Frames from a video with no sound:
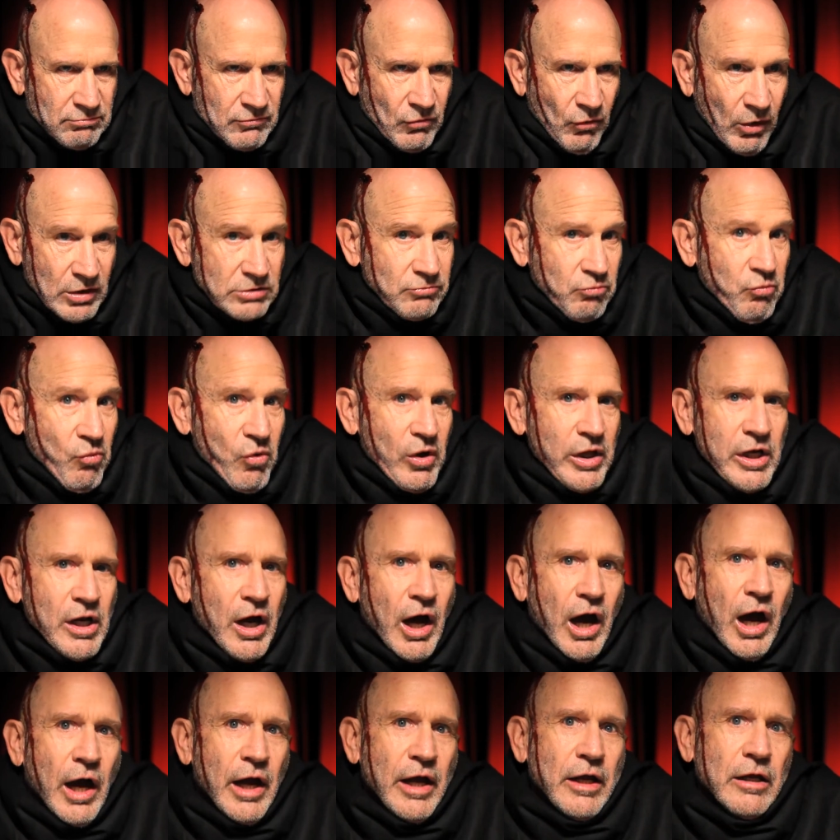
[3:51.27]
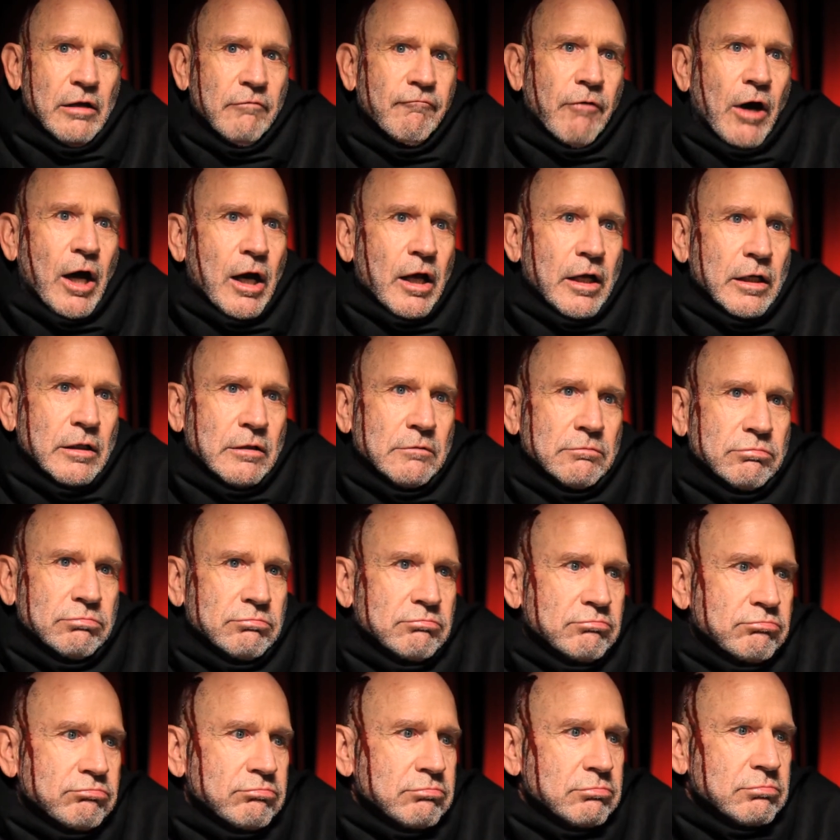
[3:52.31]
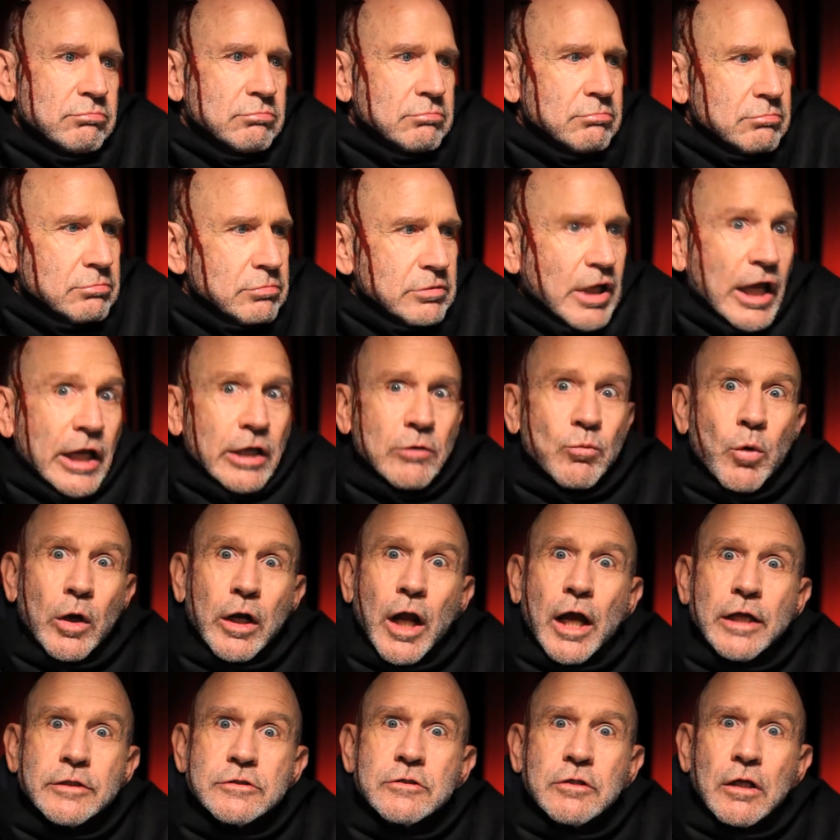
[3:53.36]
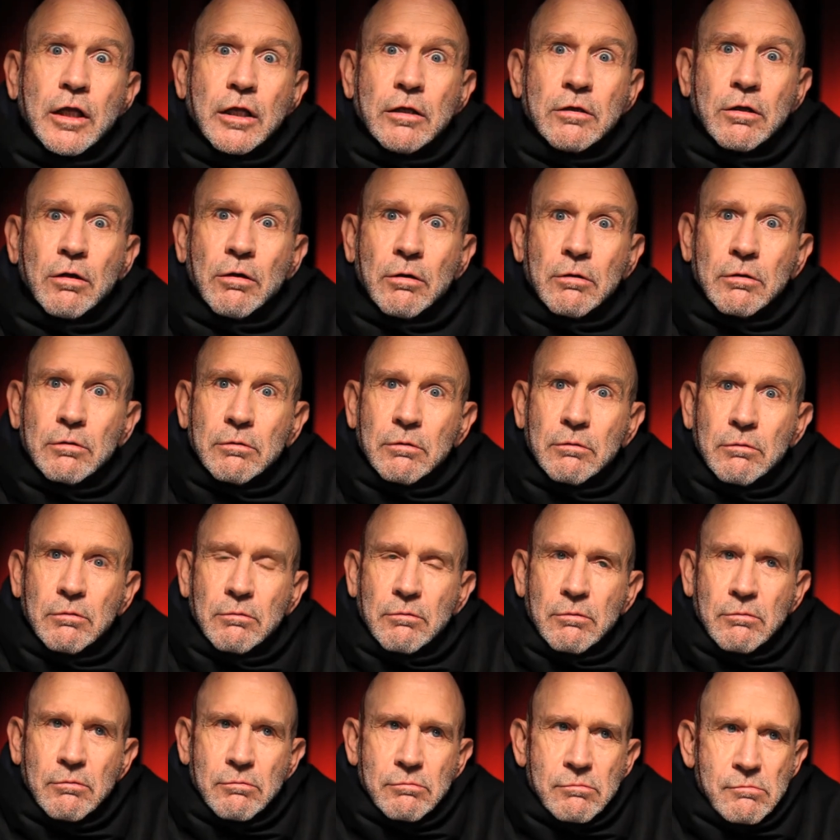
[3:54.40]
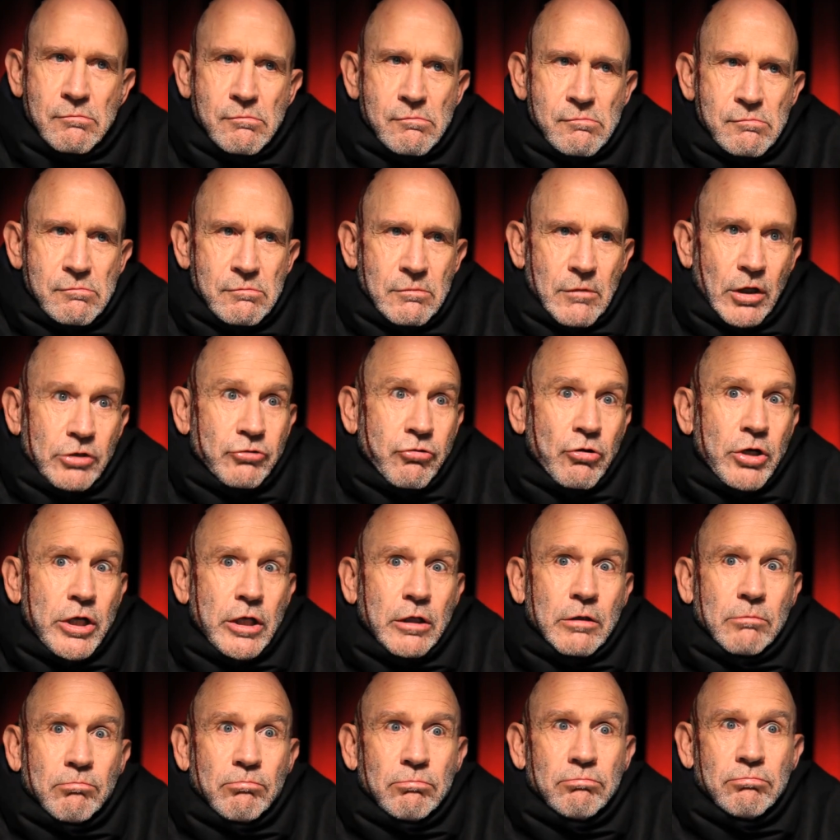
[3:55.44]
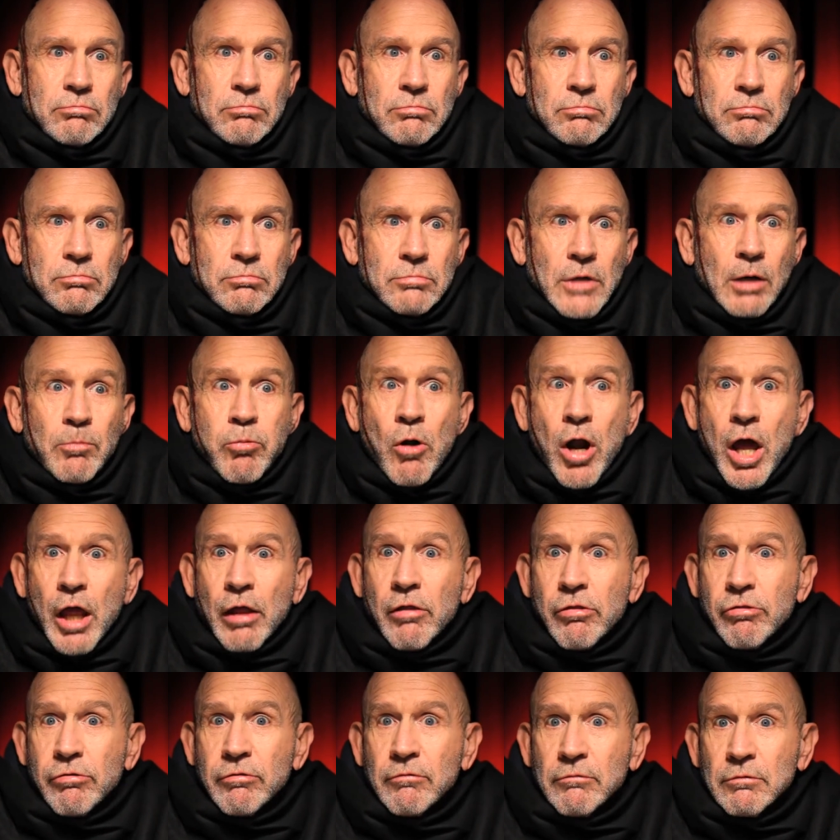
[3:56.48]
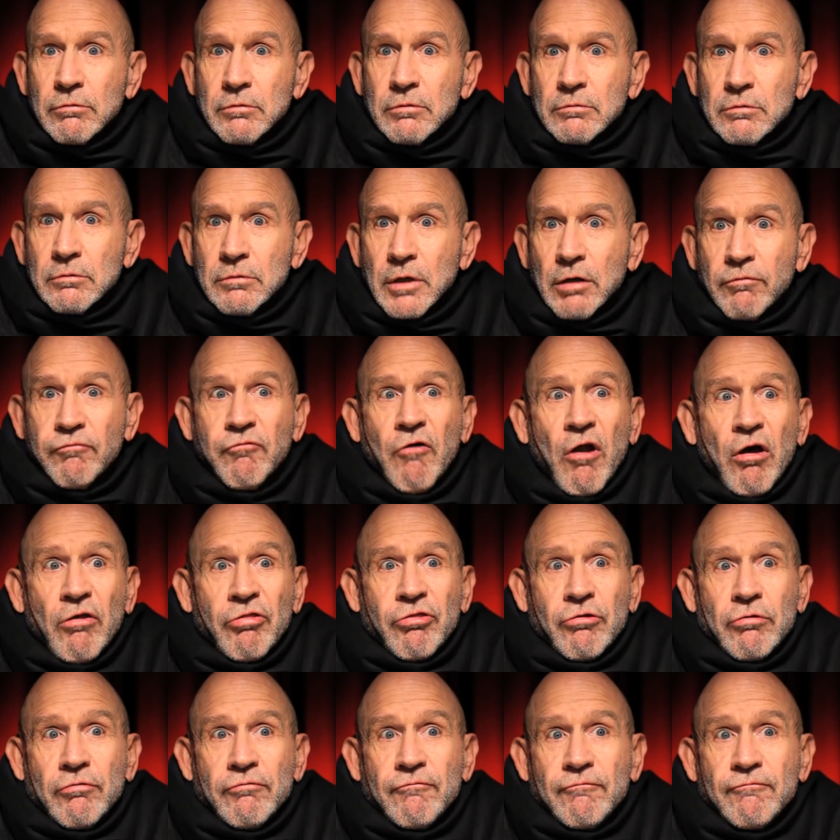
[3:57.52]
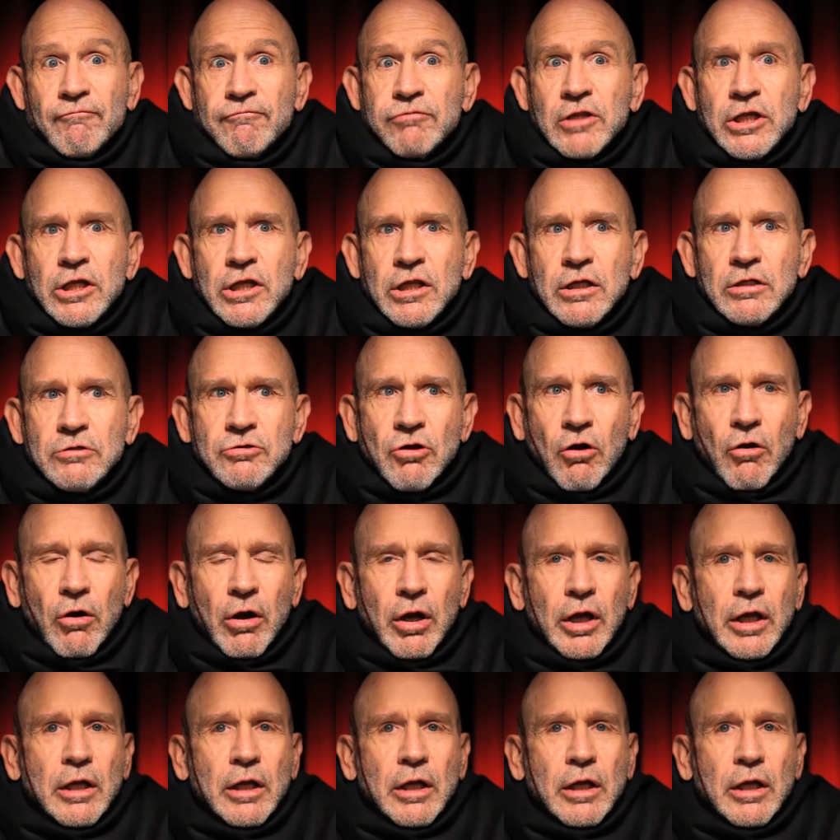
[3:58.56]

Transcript: What win I if I gain what I seek? A dream, a breath, a froth of fleeting joy.